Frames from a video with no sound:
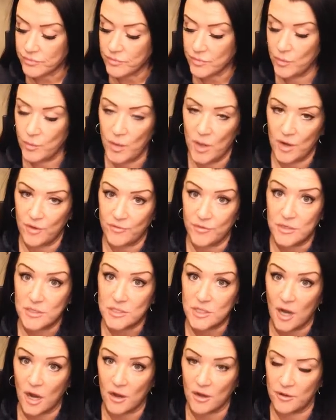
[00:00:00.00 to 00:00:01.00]
We had our first
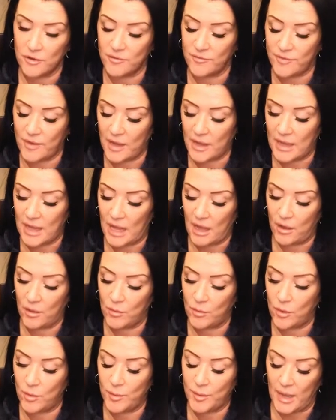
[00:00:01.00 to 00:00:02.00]
card fall out.
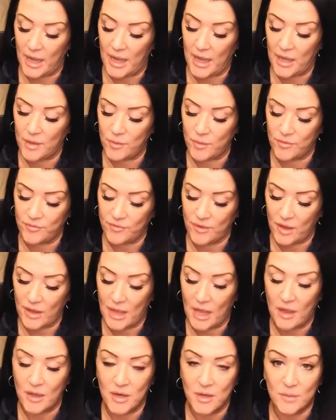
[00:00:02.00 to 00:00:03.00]
Well, I had one fall
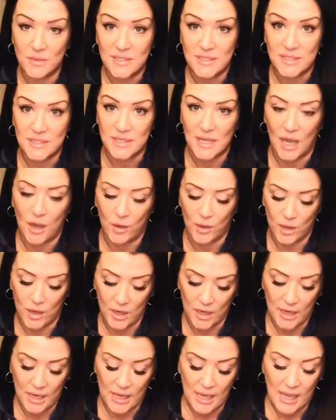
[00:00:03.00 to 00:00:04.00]
out, and it was the Tower,
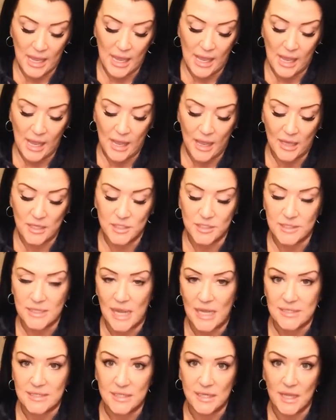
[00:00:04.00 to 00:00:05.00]
just
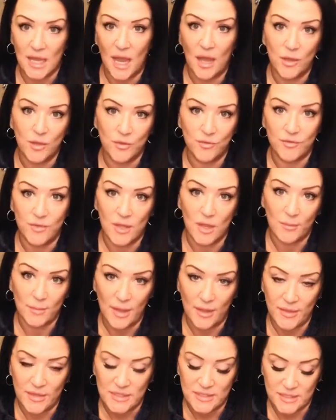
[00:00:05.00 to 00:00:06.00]
asking how you feel
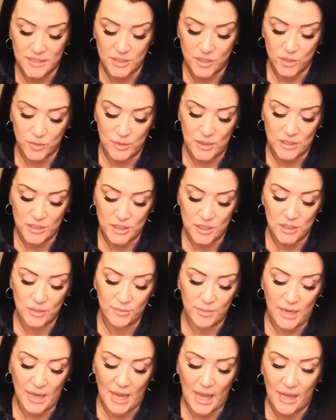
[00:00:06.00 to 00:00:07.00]
about this situation. But
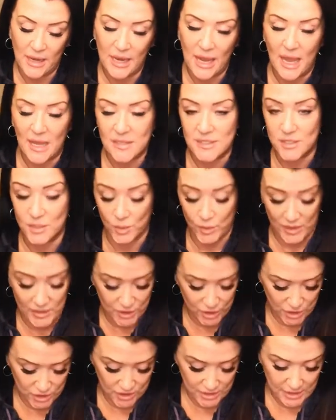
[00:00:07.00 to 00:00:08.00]
I hadn't asked the
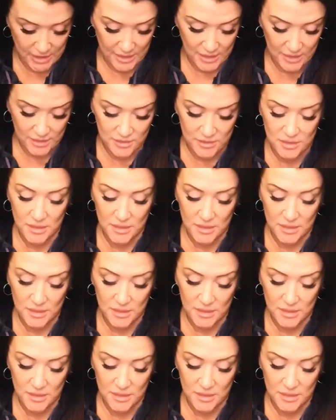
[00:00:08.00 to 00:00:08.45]
question yet,